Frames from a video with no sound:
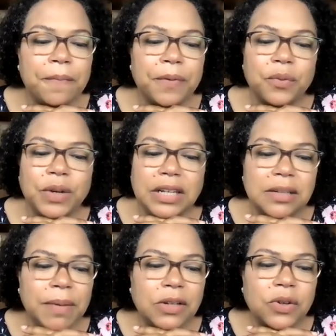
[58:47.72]
We need to
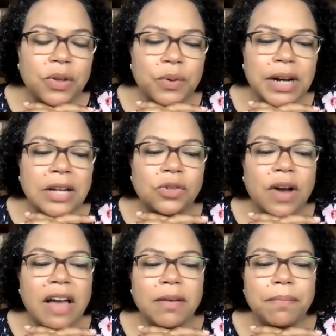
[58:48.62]
make sure that we're not
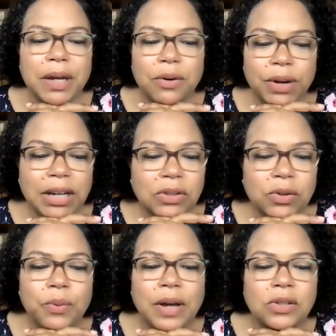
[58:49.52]
driving big rigs
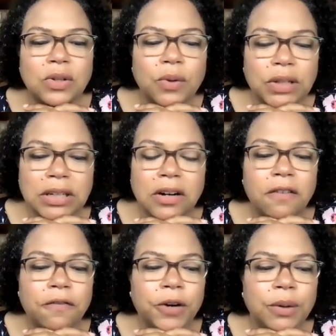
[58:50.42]
through West Oakland in our
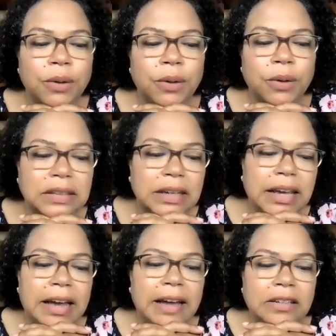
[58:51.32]
freeways
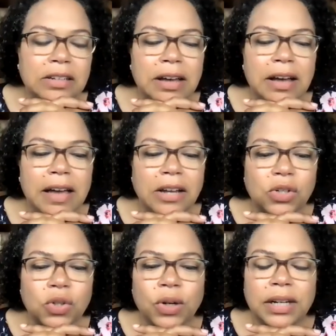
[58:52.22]
and
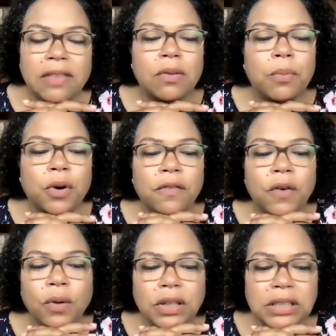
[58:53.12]
ensuring that the Port of
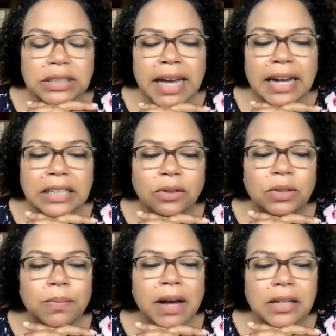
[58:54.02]
Oakland is acting
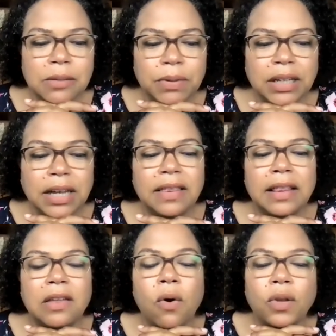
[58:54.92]
responsibly and
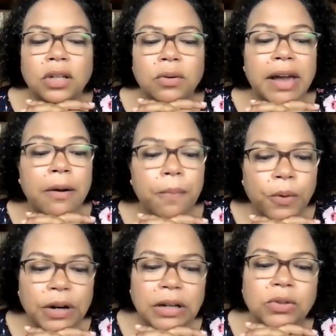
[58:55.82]
that the Oakland
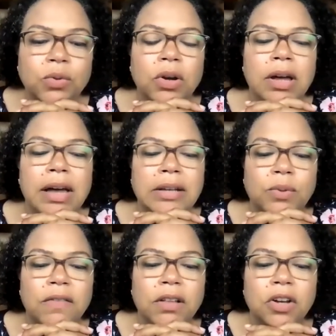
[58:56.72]
Airport is as
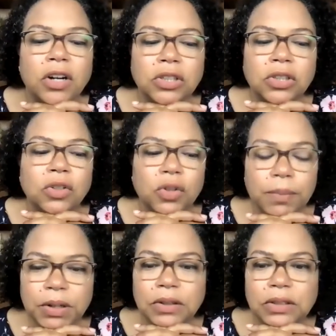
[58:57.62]
one of the largest
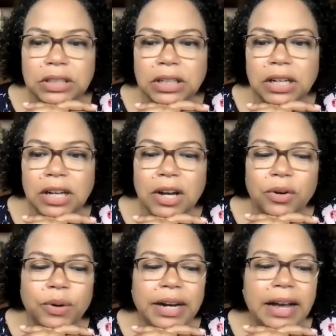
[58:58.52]
contributors to
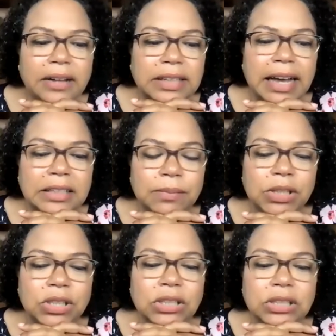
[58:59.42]
greenhouse gas
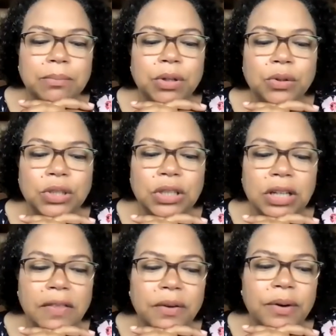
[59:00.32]
emissions and pollution
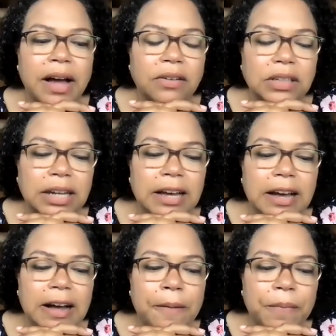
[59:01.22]
on the ground
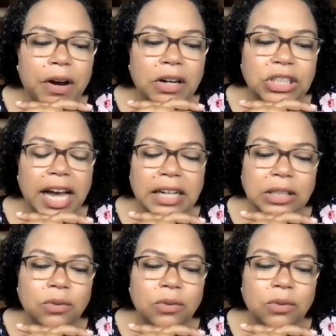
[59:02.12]
are checked in